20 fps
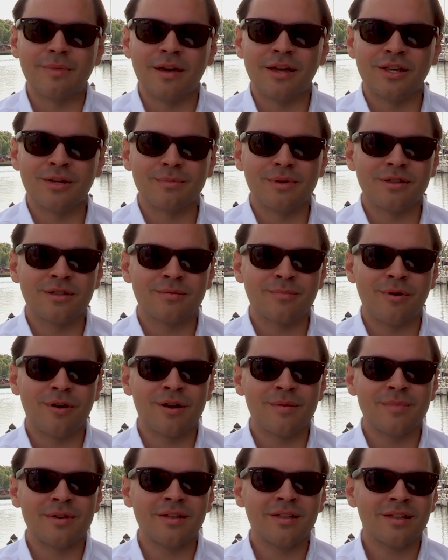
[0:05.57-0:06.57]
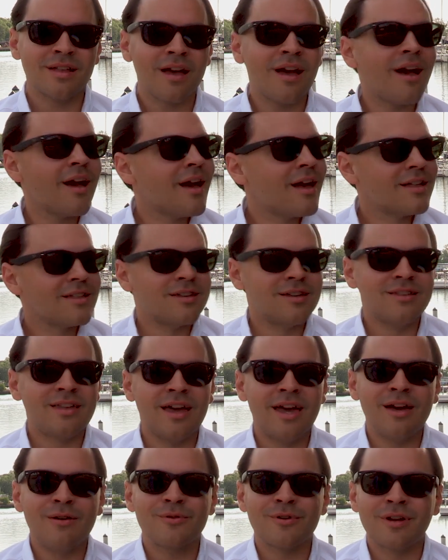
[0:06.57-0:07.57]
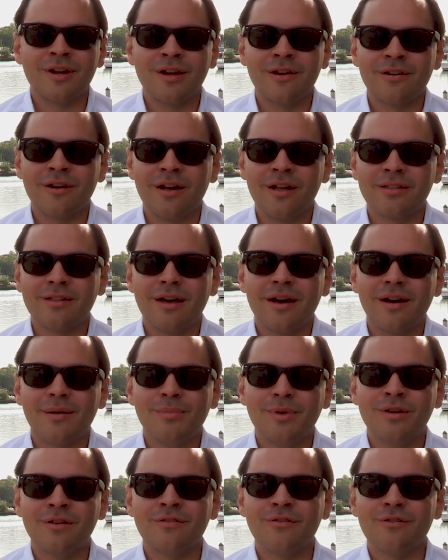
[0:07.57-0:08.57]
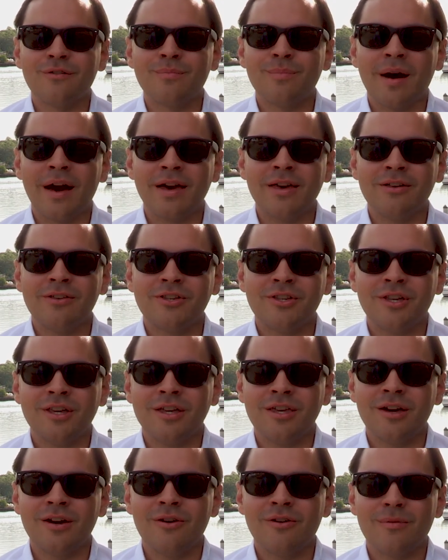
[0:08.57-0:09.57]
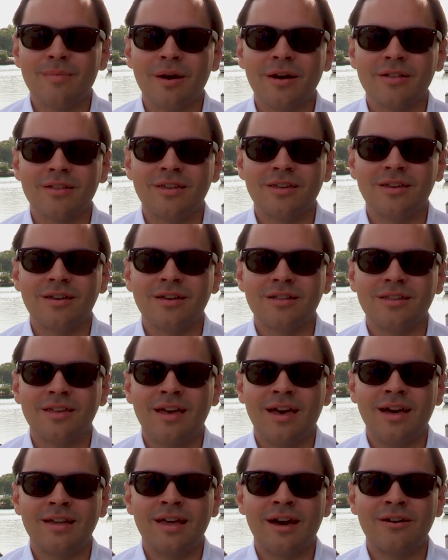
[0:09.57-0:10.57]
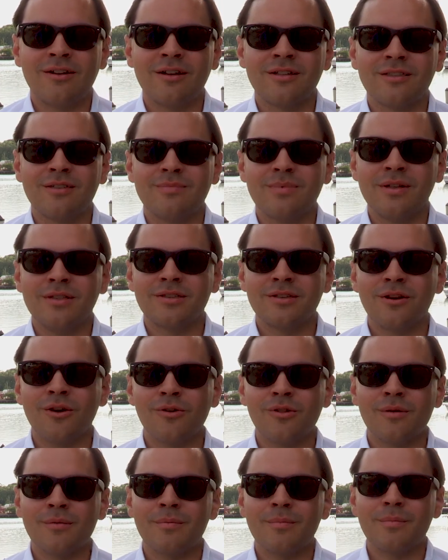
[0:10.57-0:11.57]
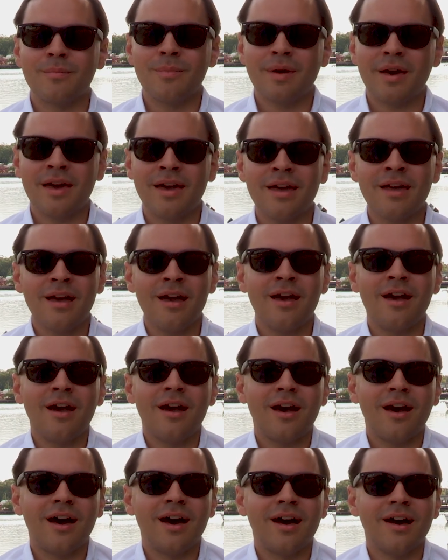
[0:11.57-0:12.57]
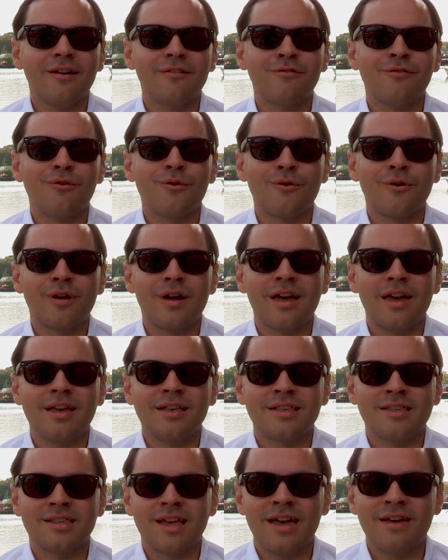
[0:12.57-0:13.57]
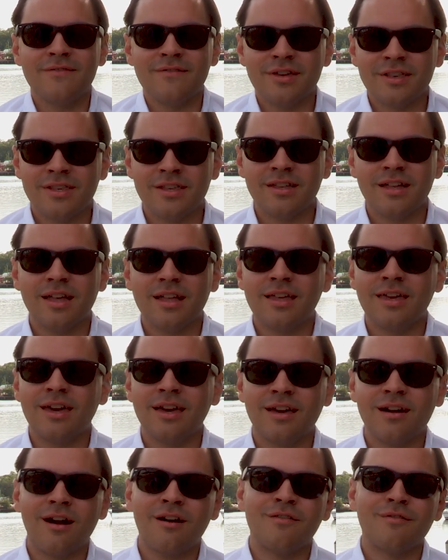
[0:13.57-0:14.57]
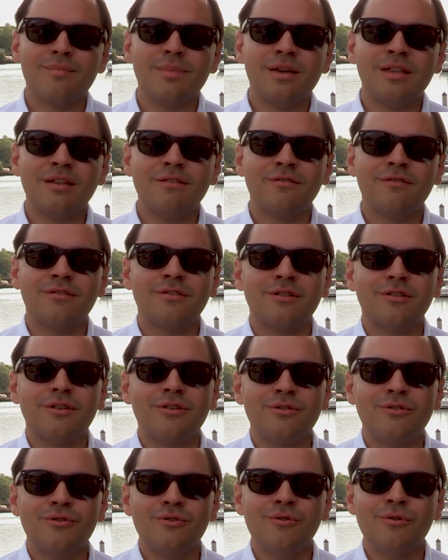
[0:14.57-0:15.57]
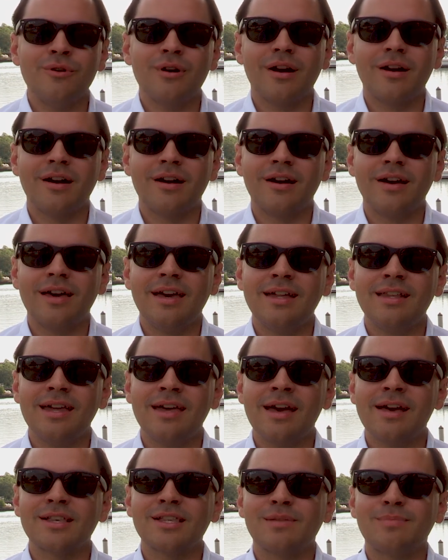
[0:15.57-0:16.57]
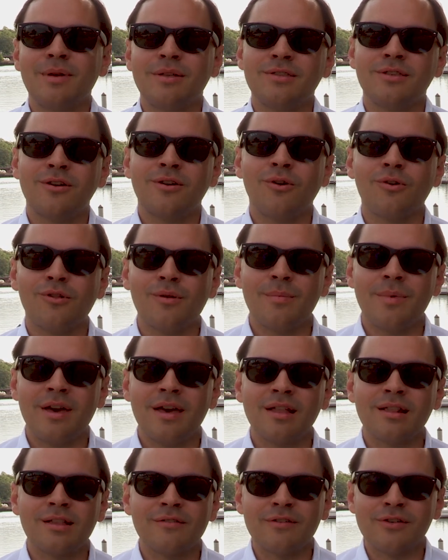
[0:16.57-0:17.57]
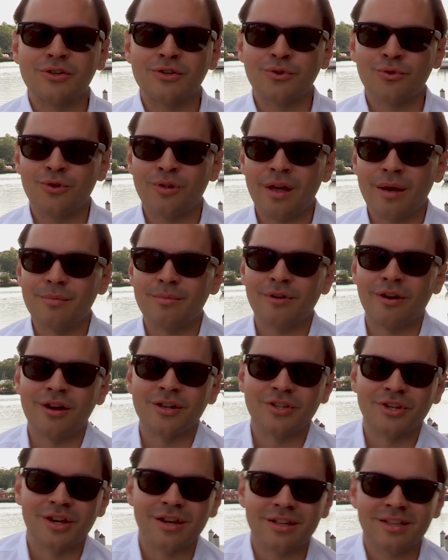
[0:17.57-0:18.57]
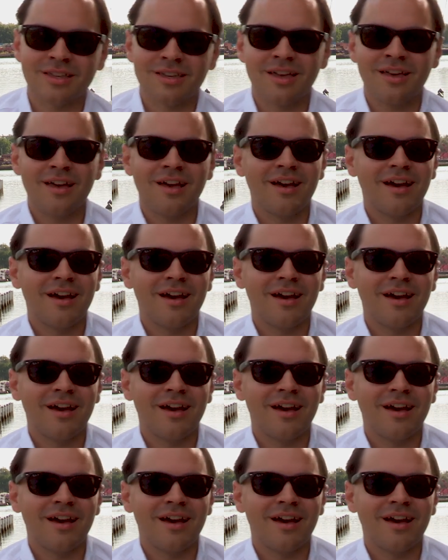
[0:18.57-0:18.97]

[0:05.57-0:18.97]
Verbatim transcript: Management Department. Today we're here on uh, beautiful Bayou Chico, about to, to head out onto Pensacola Bay uh, for a site visit and kickoff meeting for the new uh, NAS Pensacola Bay Living Shoreline Project.